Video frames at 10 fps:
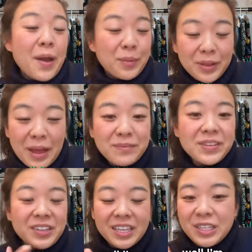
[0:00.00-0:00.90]
Well, I'm
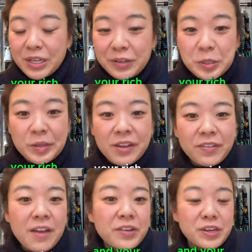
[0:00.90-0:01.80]
Vivian, your rich
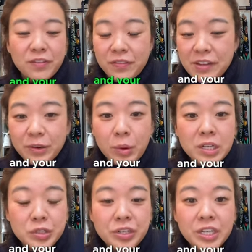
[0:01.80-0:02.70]
BFF and your favorite
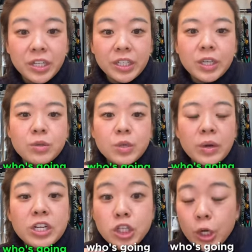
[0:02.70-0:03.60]
Wall Street girly who's
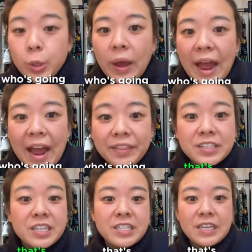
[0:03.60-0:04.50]
going to show you a hack
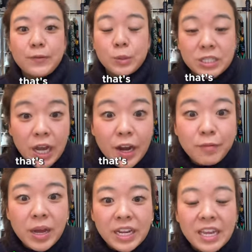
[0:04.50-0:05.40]
that's going to save you a ton of
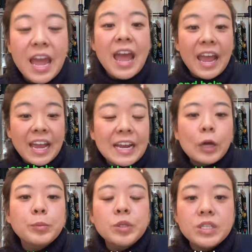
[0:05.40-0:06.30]
money and
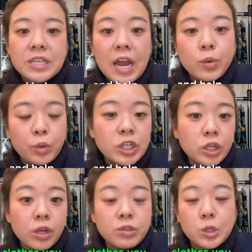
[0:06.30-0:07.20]
help you decide which
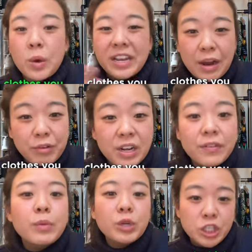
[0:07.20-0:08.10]
clothes you want to get rid of
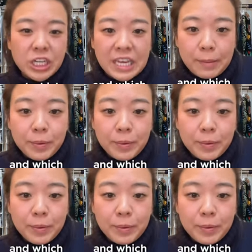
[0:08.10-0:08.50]
and which to keep.